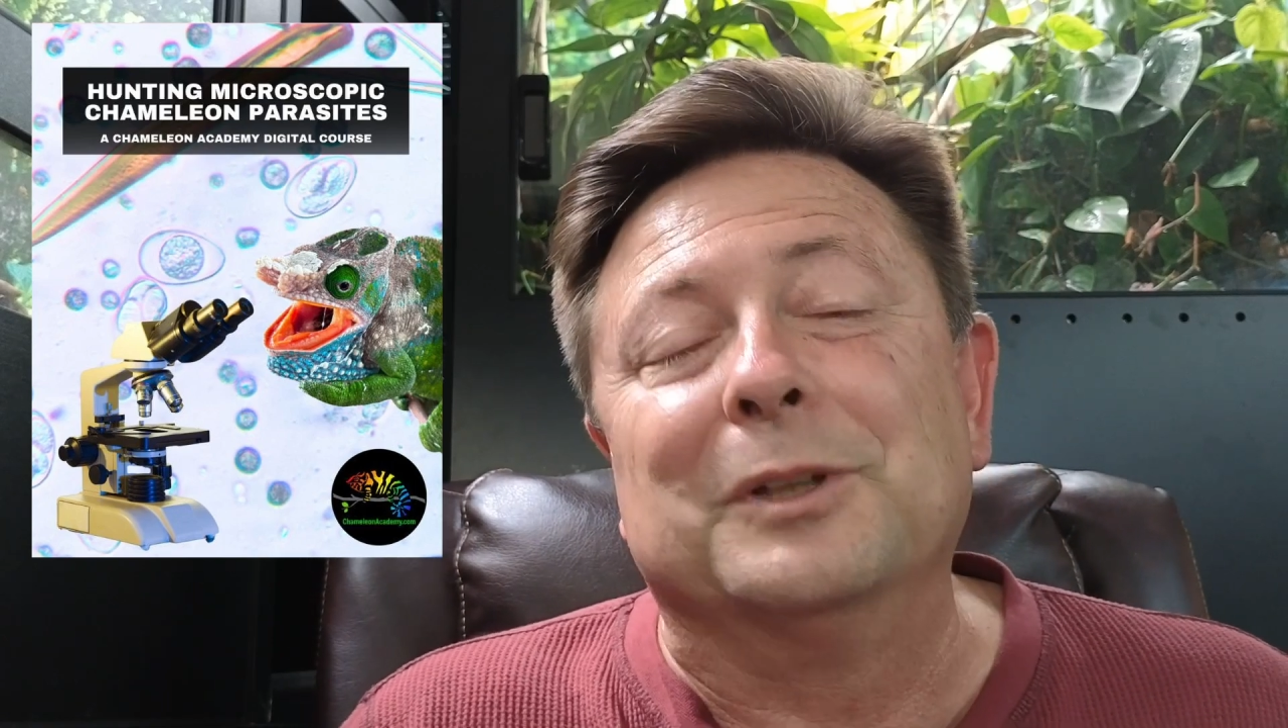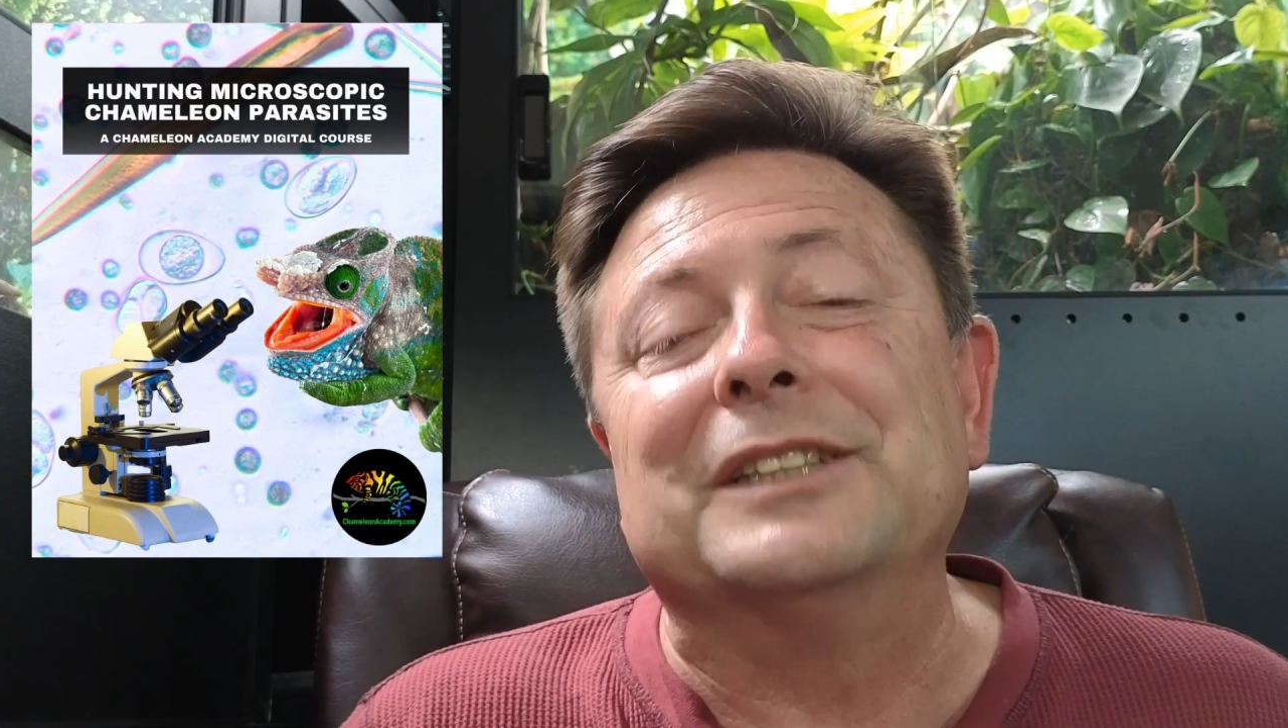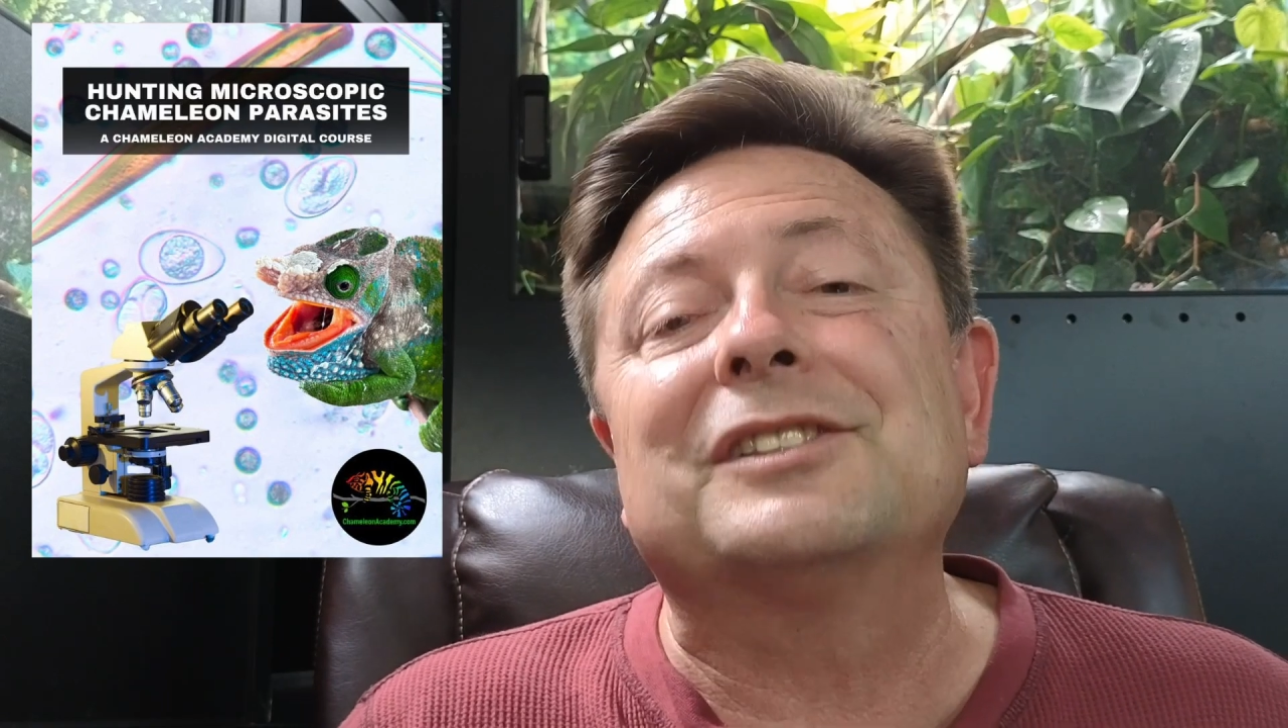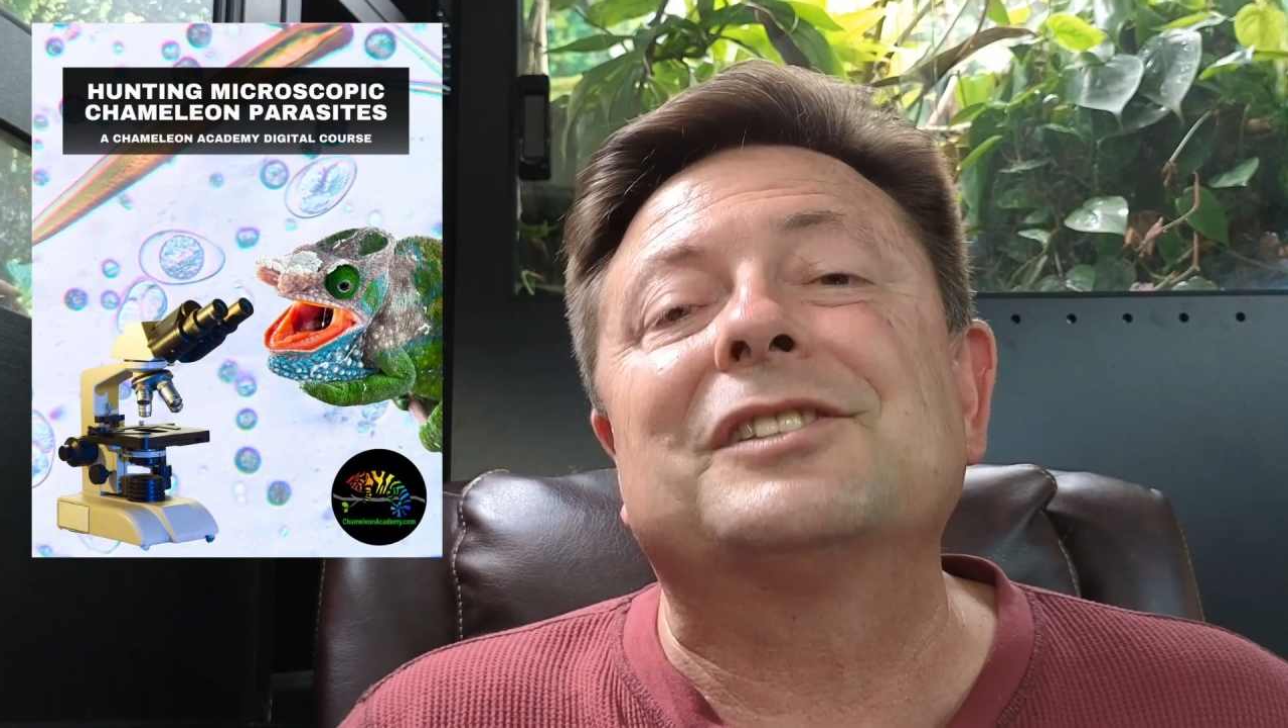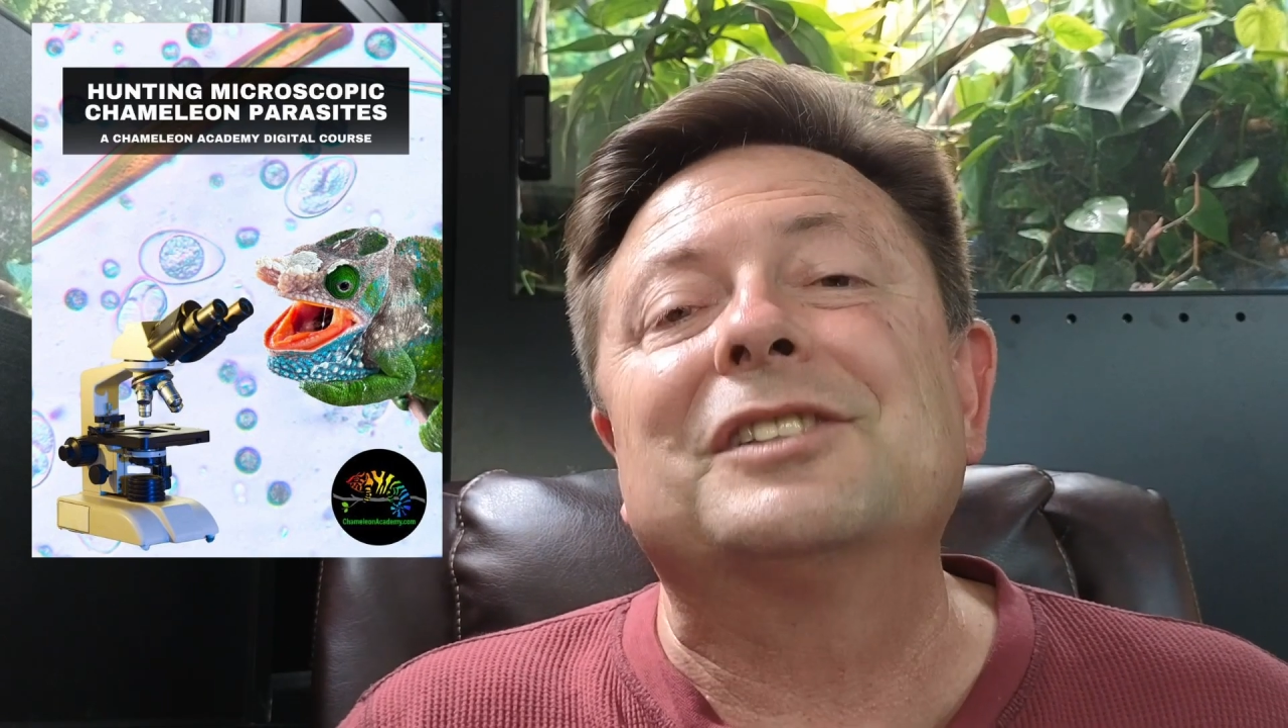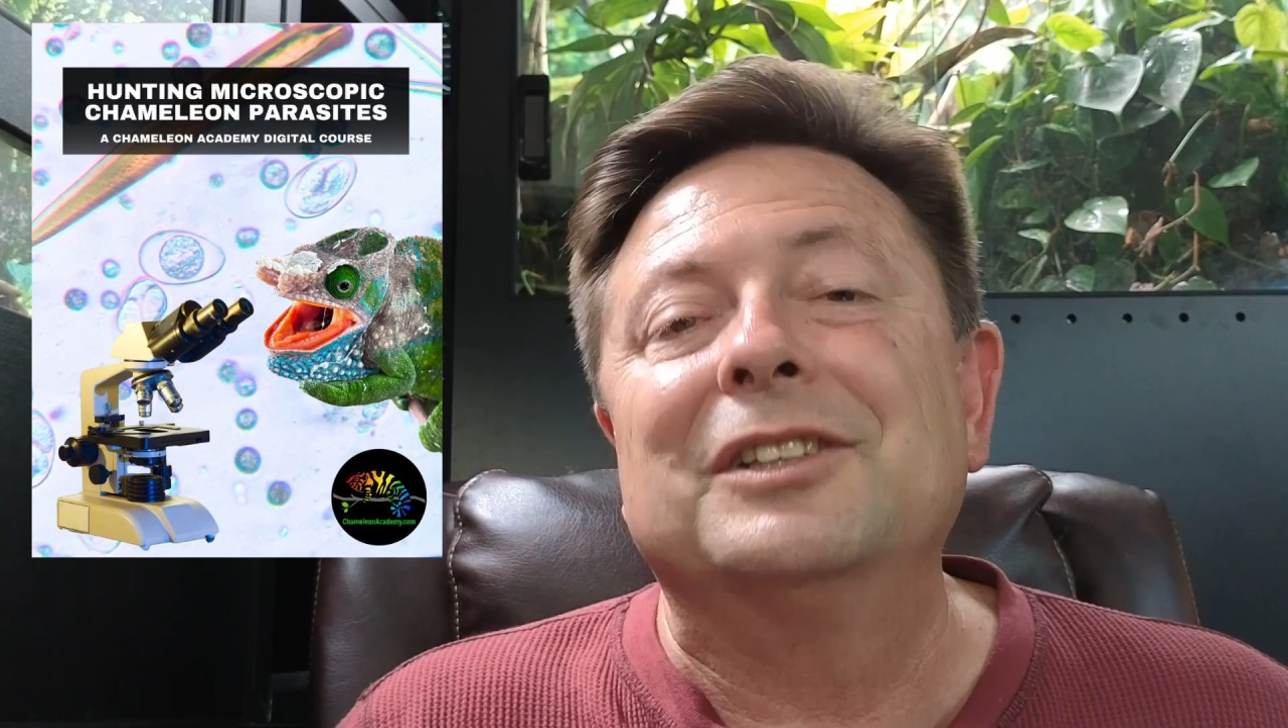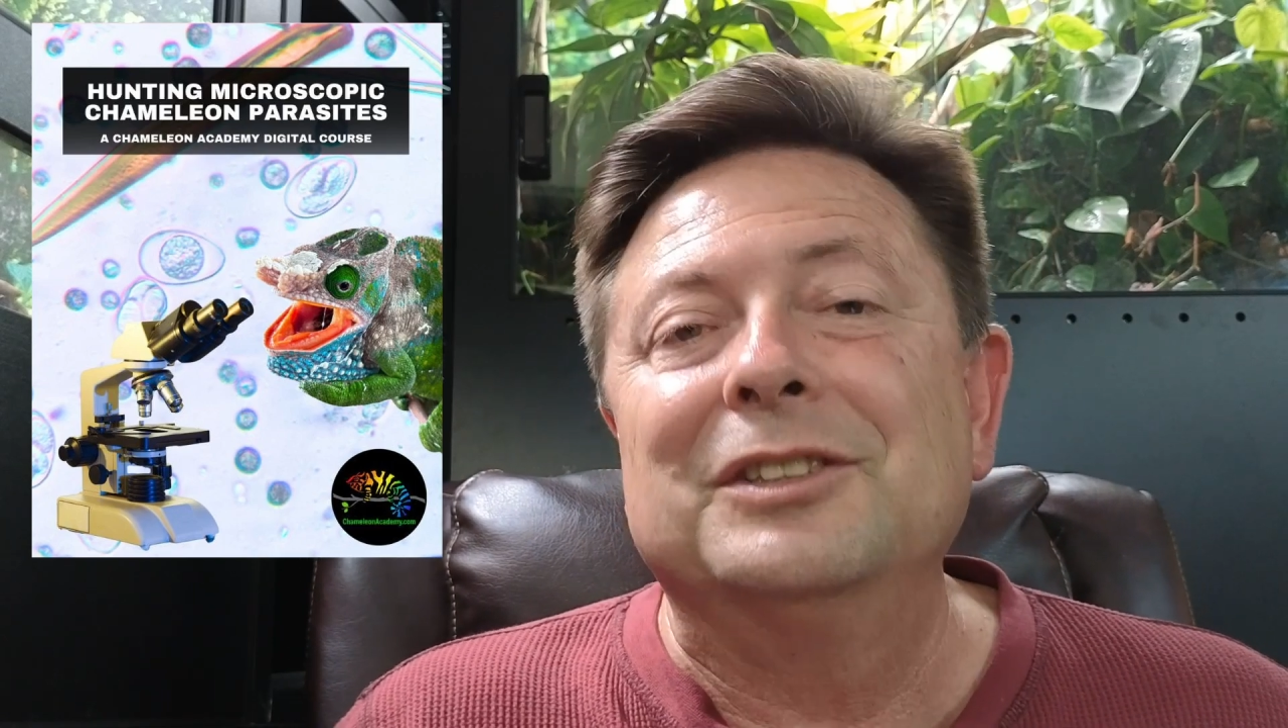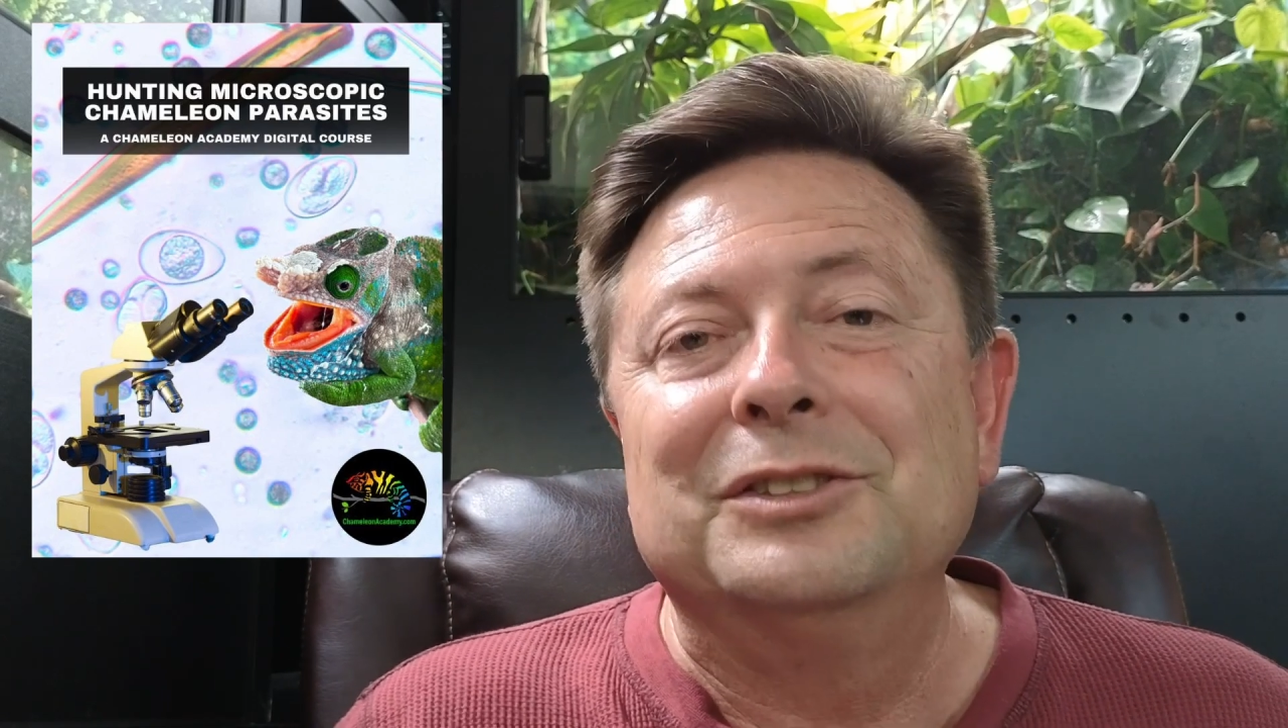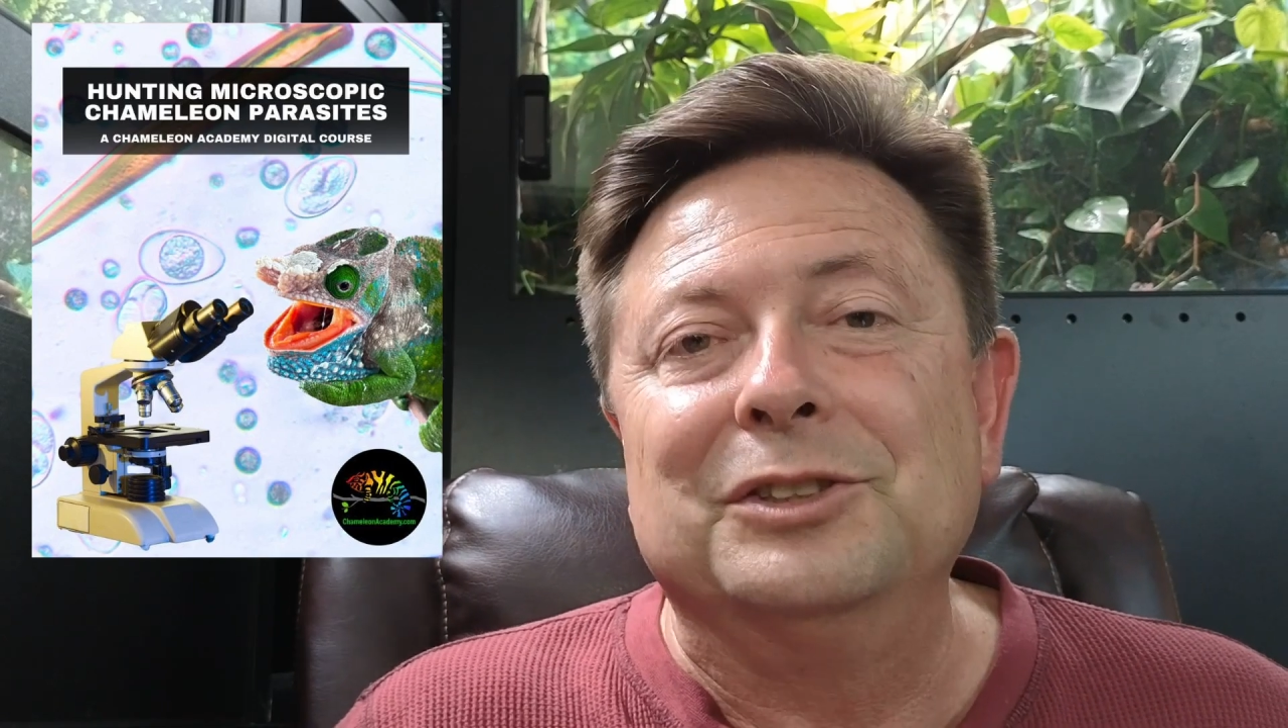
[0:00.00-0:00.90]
risks